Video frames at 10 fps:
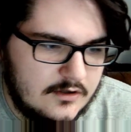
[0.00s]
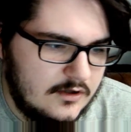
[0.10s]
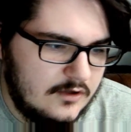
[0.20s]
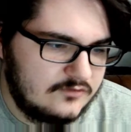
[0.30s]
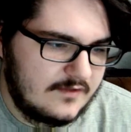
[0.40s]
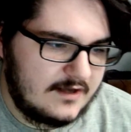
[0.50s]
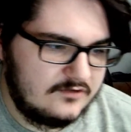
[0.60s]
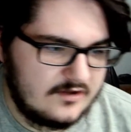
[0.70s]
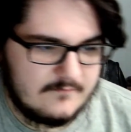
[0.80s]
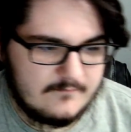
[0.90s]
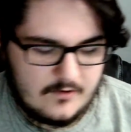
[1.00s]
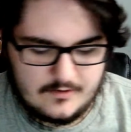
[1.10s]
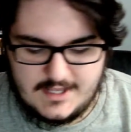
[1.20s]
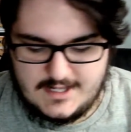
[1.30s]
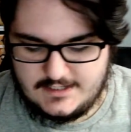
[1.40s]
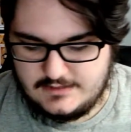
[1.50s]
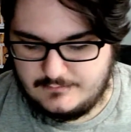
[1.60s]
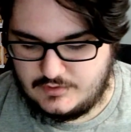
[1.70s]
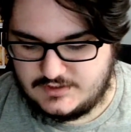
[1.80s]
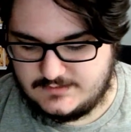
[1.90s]
So that is a Volcanion
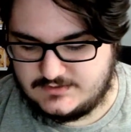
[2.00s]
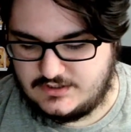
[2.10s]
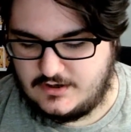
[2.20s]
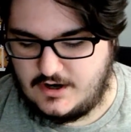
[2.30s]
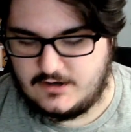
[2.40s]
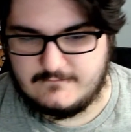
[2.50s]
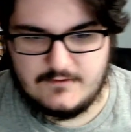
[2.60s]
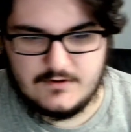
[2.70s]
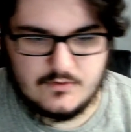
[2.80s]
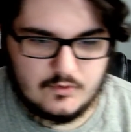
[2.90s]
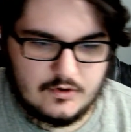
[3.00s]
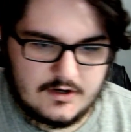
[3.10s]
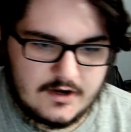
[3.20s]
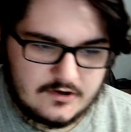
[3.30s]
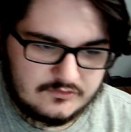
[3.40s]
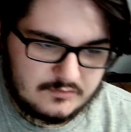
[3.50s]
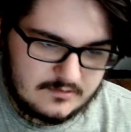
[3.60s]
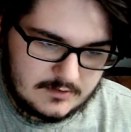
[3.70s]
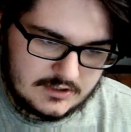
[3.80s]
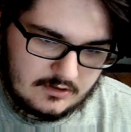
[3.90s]
Prism Star card, a very cool looking card. It's worth about
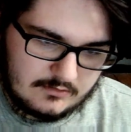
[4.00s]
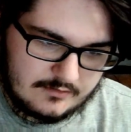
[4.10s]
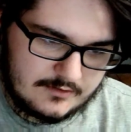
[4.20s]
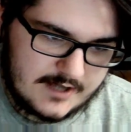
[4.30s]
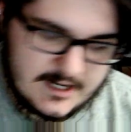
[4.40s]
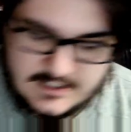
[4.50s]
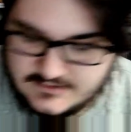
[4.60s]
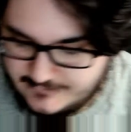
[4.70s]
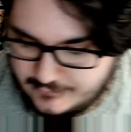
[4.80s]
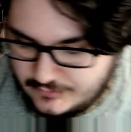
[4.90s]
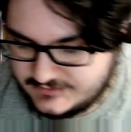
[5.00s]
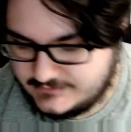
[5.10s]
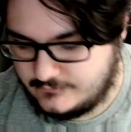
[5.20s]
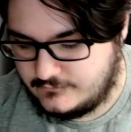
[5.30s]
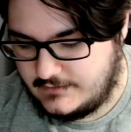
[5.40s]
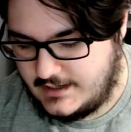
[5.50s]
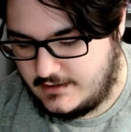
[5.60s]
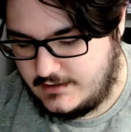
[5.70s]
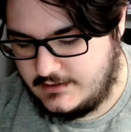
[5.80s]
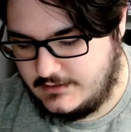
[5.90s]
$1.38. It is a Prism
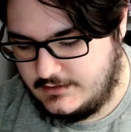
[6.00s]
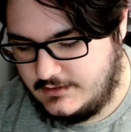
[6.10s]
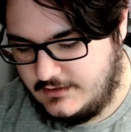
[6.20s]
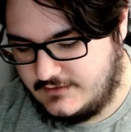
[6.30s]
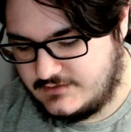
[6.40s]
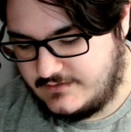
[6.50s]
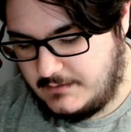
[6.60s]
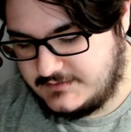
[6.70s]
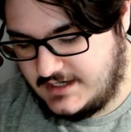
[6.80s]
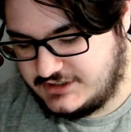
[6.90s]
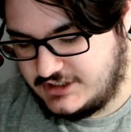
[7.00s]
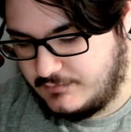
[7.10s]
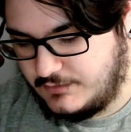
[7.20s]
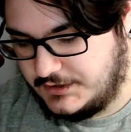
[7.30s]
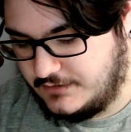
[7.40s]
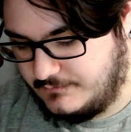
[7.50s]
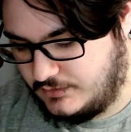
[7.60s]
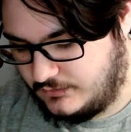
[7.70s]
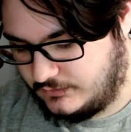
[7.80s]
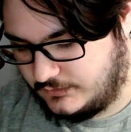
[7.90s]
Rare, so that was actually a pretty good
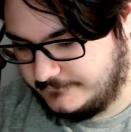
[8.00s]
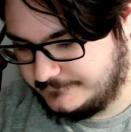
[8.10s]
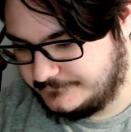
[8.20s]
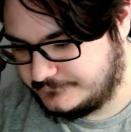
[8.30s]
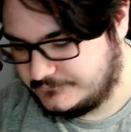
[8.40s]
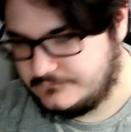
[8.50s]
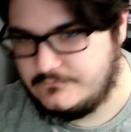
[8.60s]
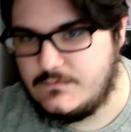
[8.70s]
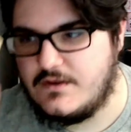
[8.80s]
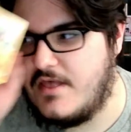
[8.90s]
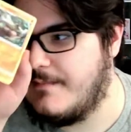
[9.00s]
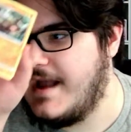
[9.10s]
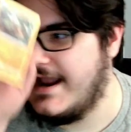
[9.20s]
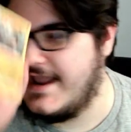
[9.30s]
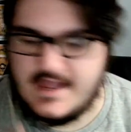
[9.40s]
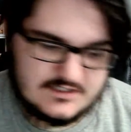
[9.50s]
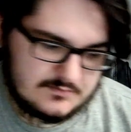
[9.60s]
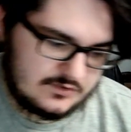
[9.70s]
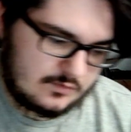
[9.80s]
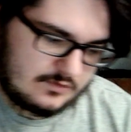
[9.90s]
pull. Uh, the pack ends with
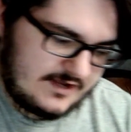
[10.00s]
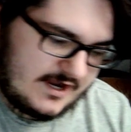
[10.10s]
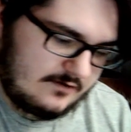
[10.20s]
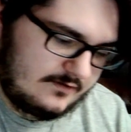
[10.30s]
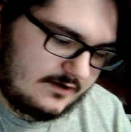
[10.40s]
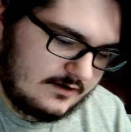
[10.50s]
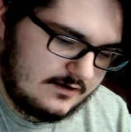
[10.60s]
Torterra there.